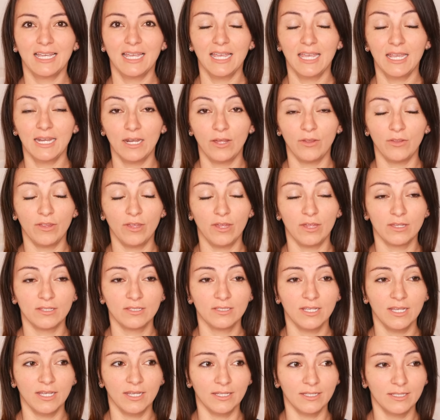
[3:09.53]
And now the other
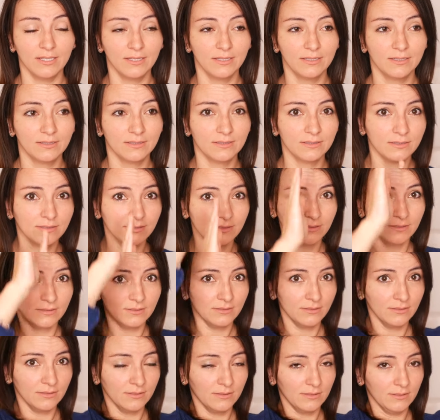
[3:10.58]
side.
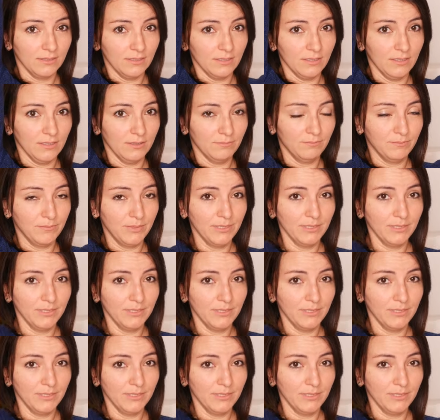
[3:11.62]
Up.